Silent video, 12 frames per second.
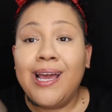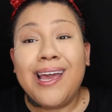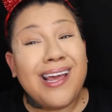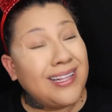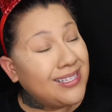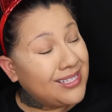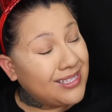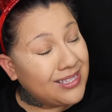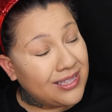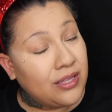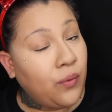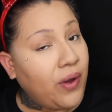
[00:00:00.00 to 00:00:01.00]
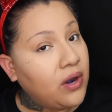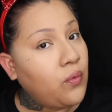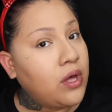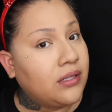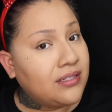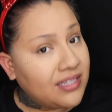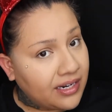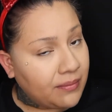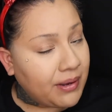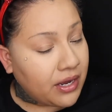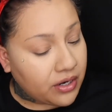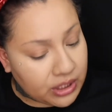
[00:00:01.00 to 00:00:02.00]
It's the Wet n Wild setting
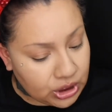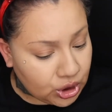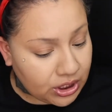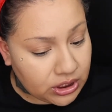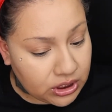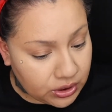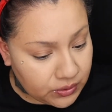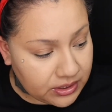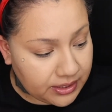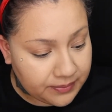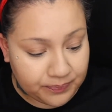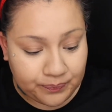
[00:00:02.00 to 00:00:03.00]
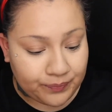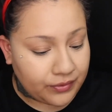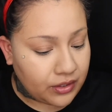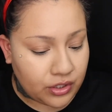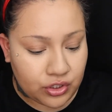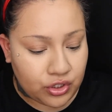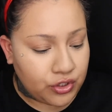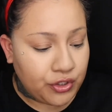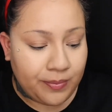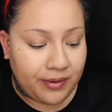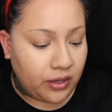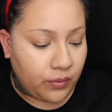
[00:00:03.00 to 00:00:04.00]
powder in translucent. There's too
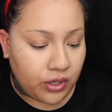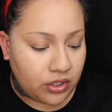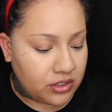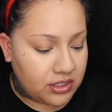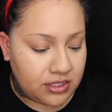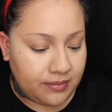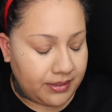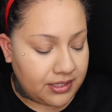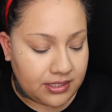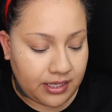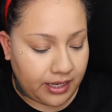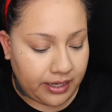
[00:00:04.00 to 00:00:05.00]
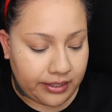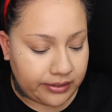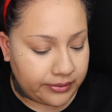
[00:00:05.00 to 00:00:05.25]
many words to be saying.